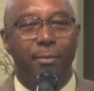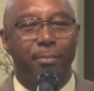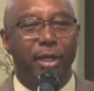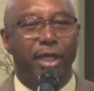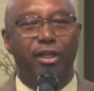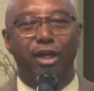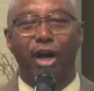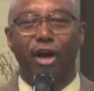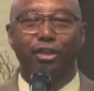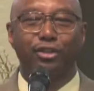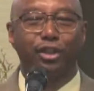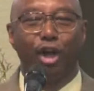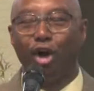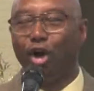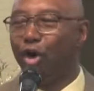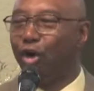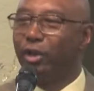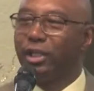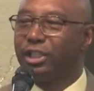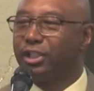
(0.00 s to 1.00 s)
because the
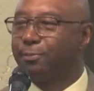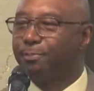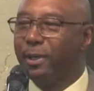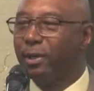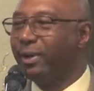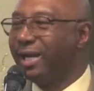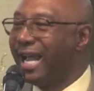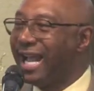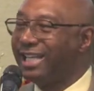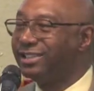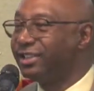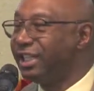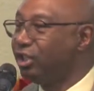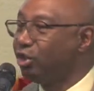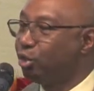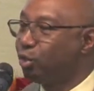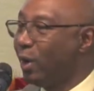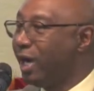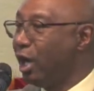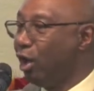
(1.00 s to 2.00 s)
Holy Spirit has
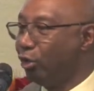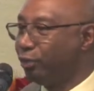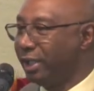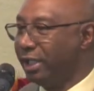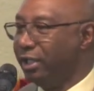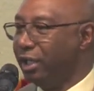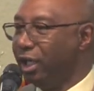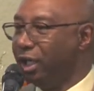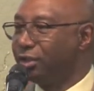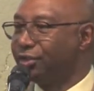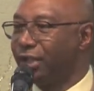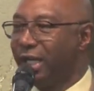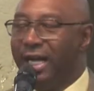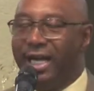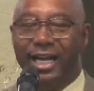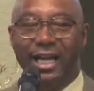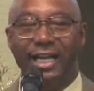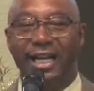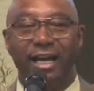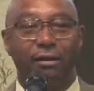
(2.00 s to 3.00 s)
indwelled in us
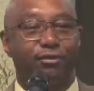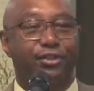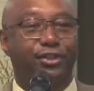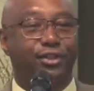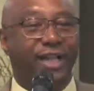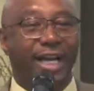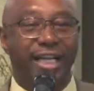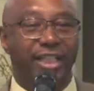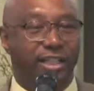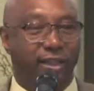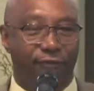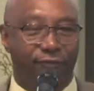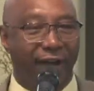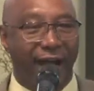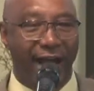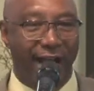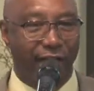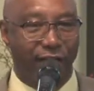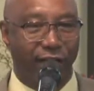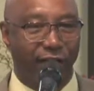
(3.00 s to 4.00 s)
and have
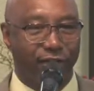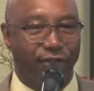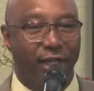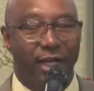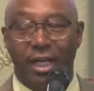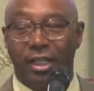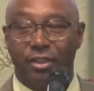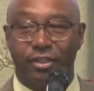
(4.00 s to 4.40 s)
sanctified us.